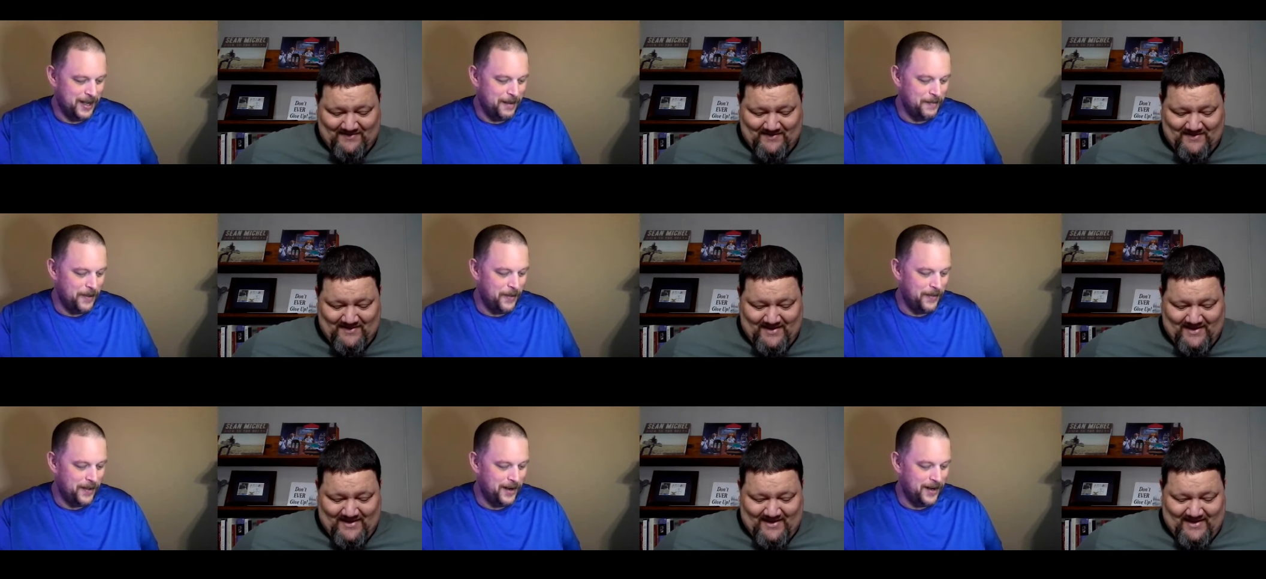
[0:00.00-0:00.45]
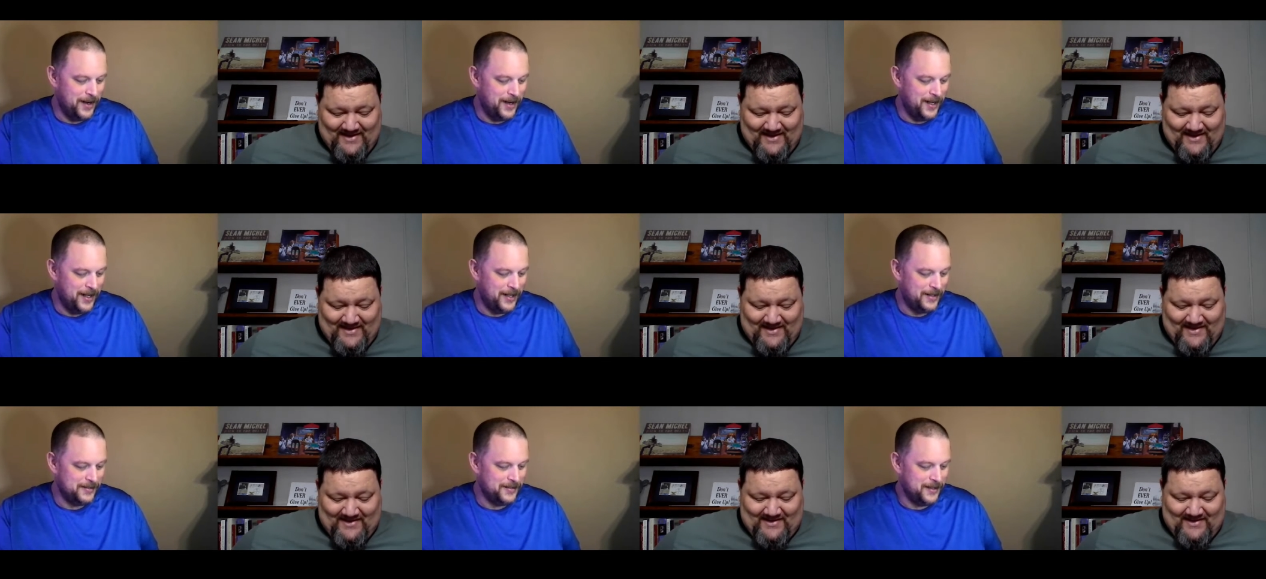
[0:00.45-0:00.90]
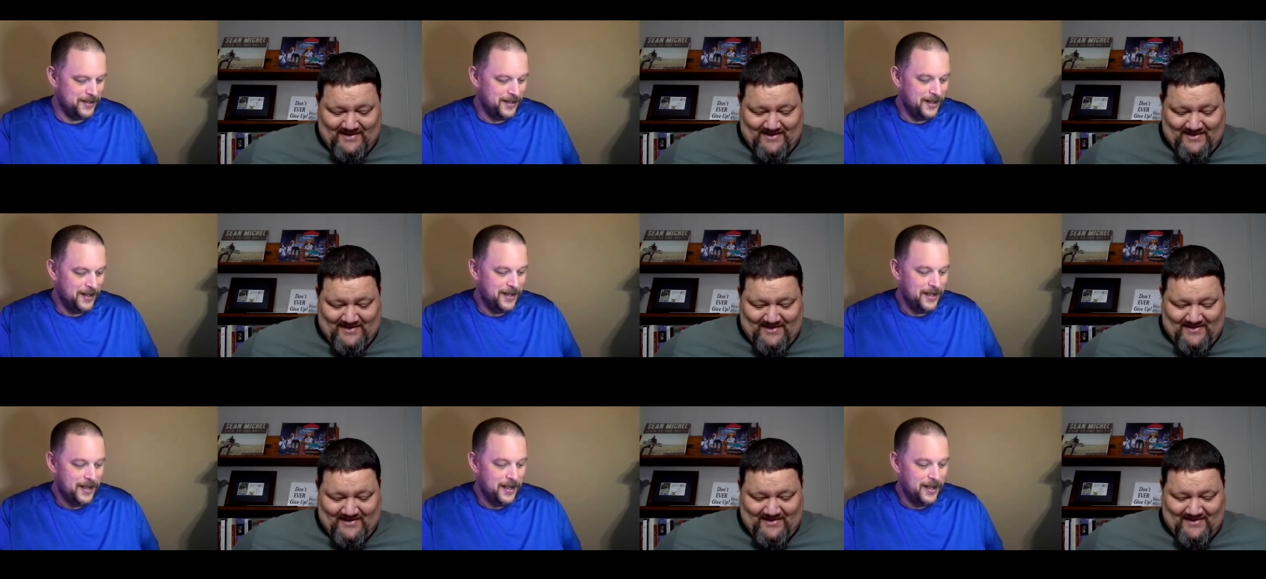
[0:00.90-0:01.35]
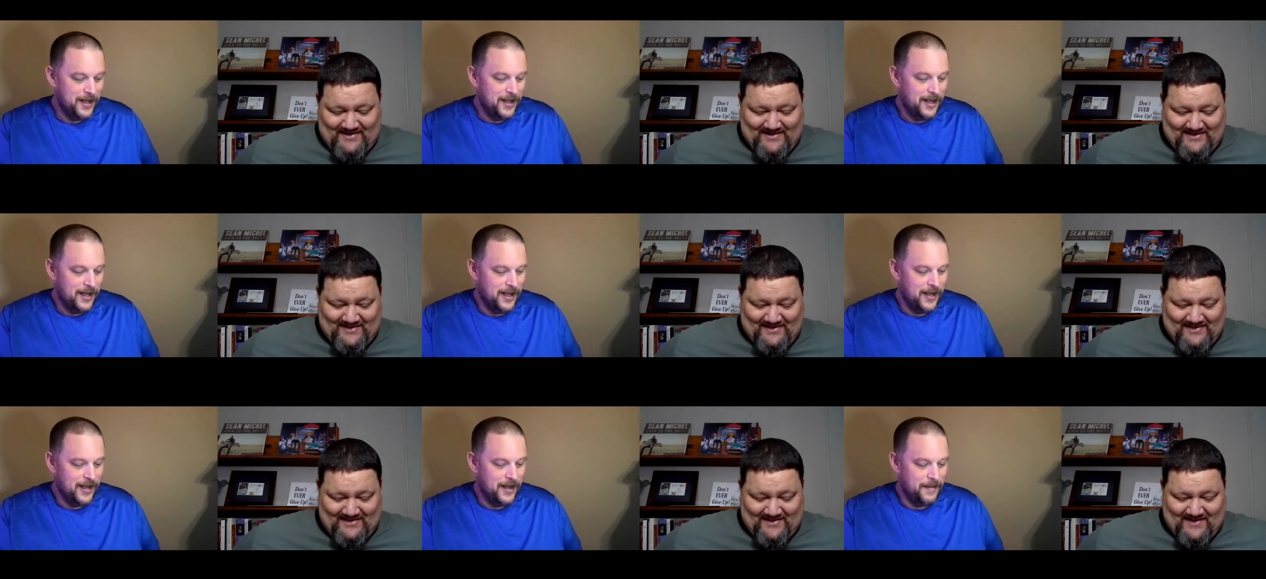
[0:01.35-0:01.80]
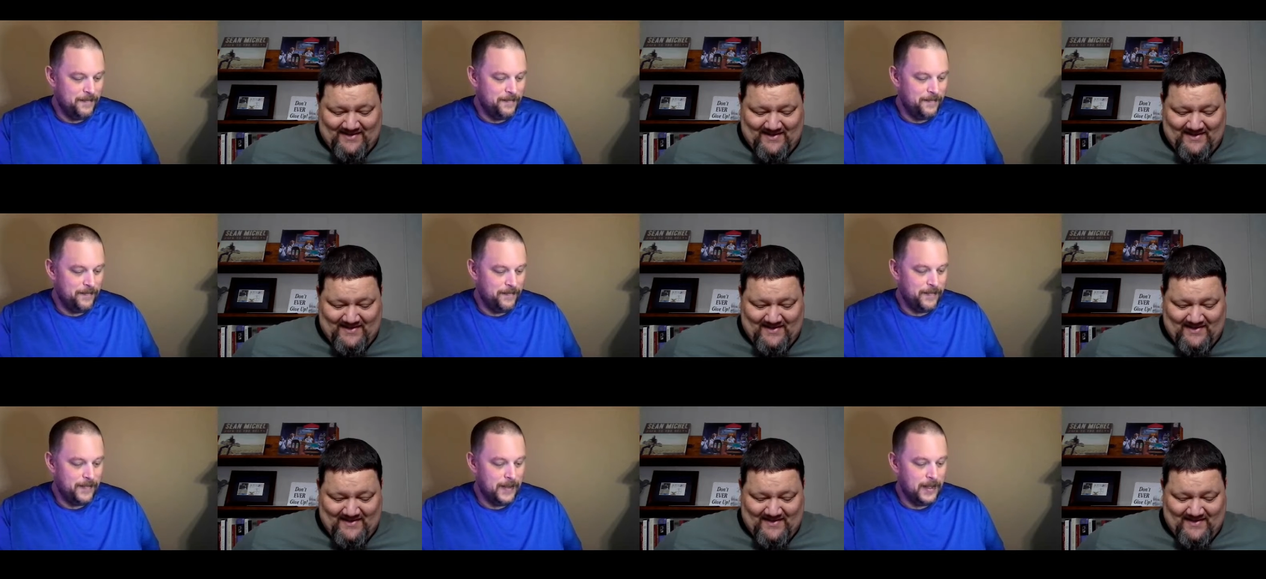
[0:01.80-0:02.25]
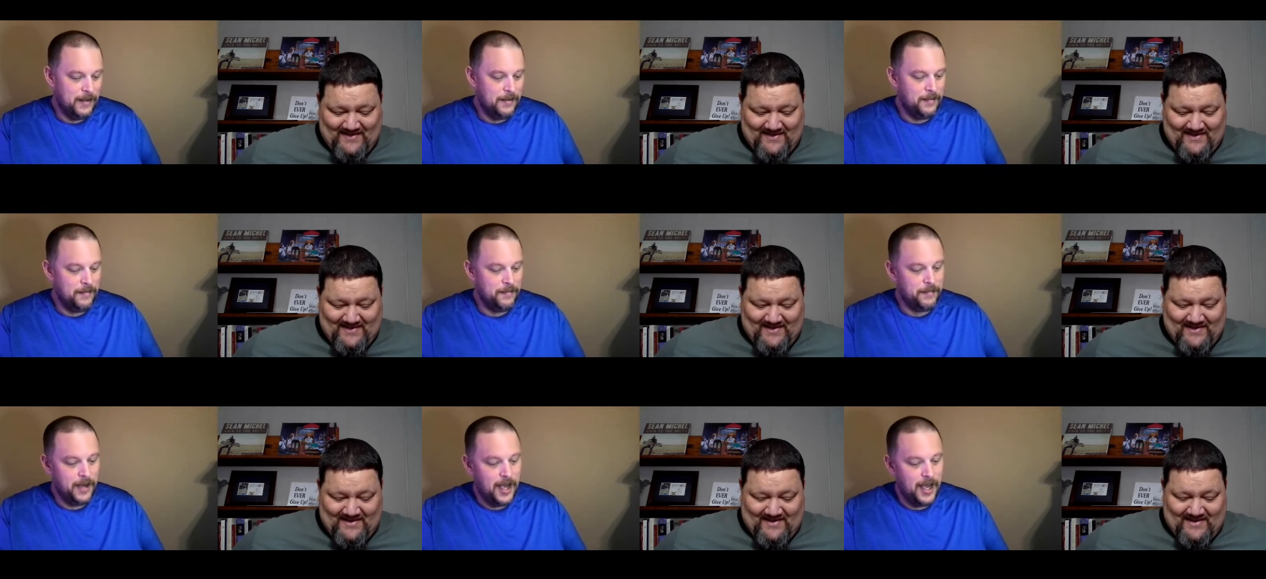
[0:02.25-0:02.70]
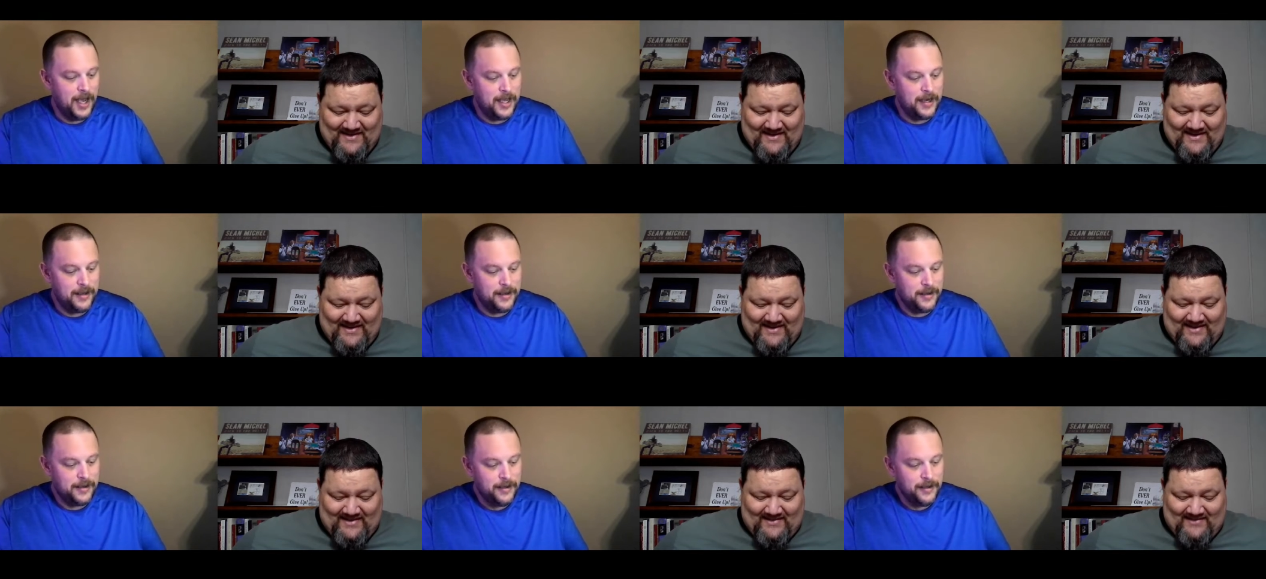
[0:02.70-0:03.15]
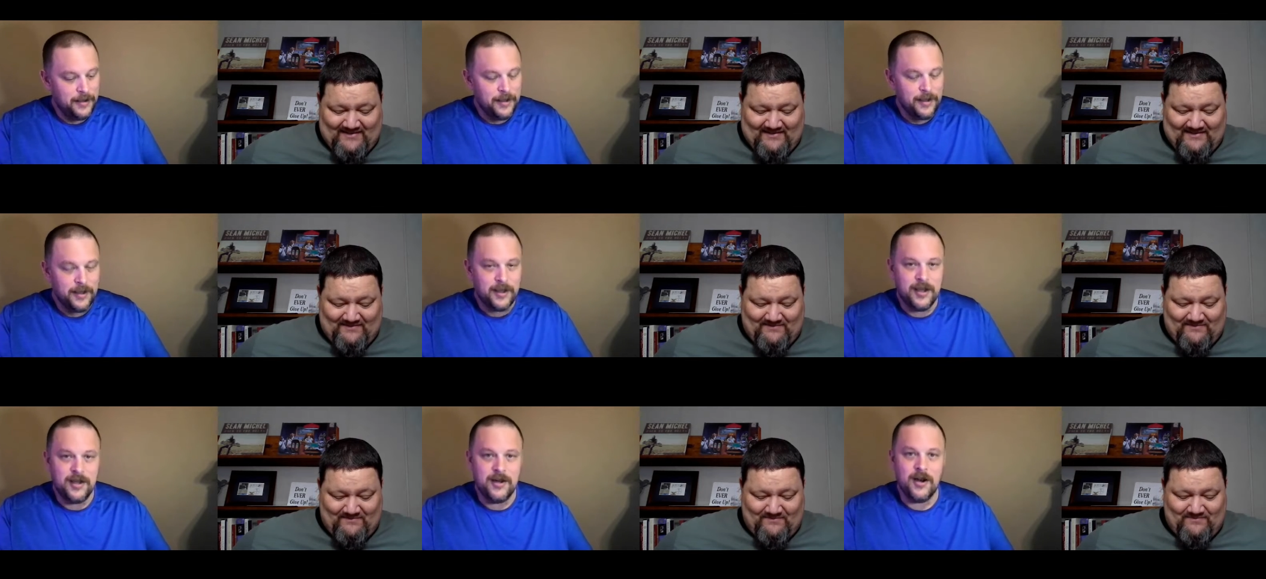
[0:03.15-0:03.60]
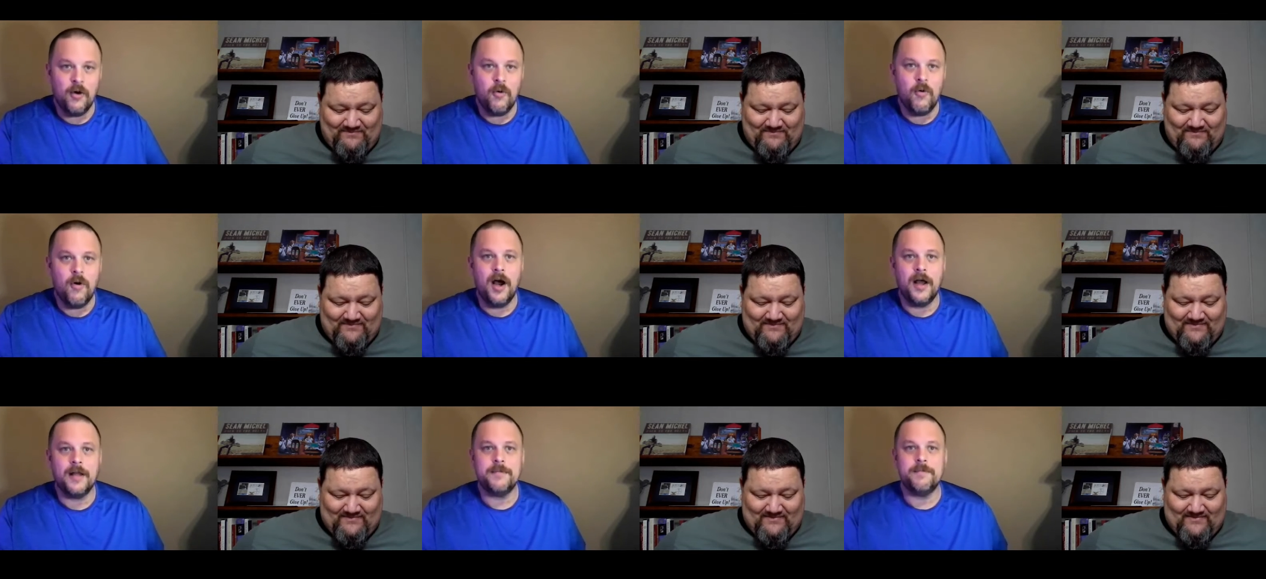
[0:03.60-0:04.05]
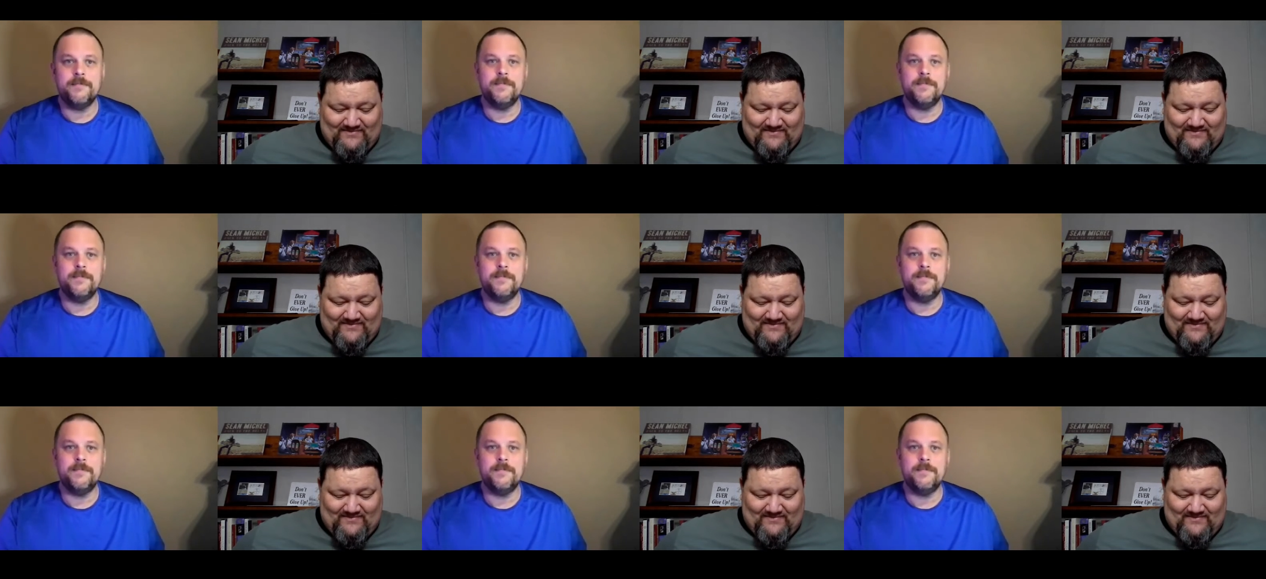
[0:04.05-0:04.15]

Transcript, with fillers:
Speaker 1: yep, no, there it is. Um, but you know what?